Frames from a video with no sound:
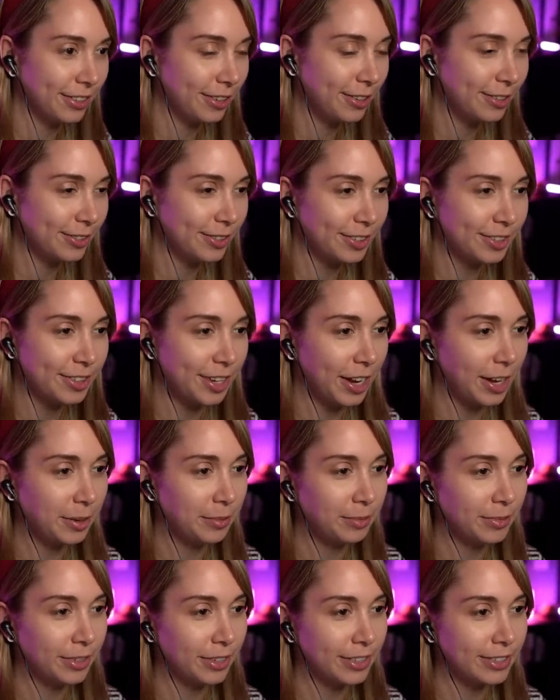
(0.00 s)
all the
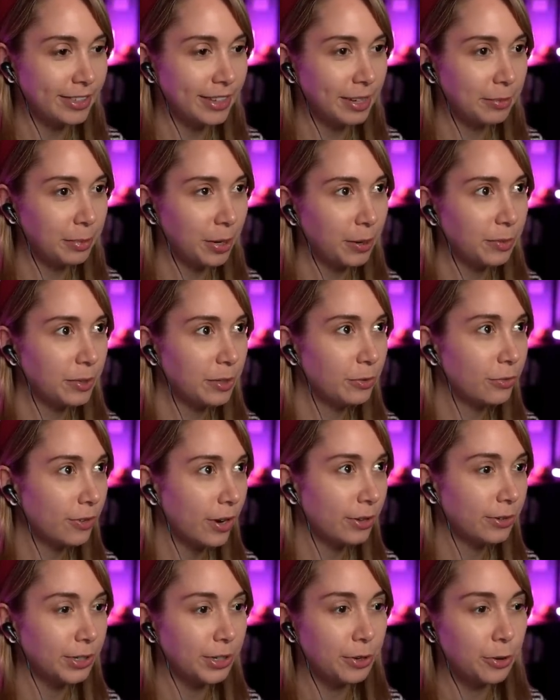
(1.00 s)
time because they probably
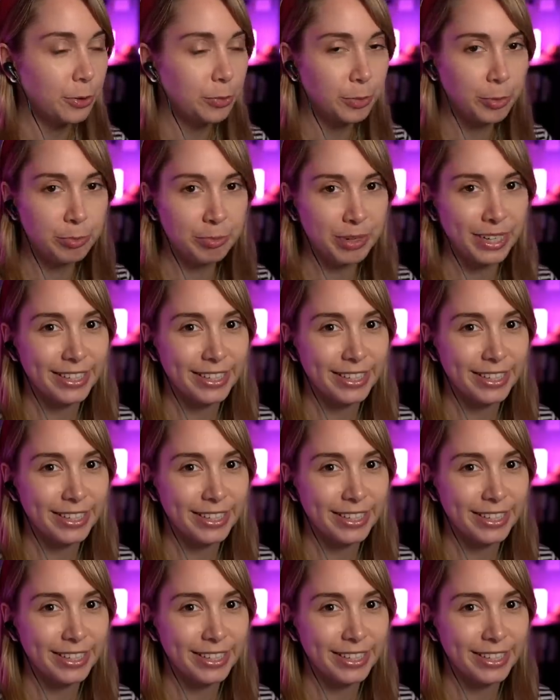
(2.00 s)
found an open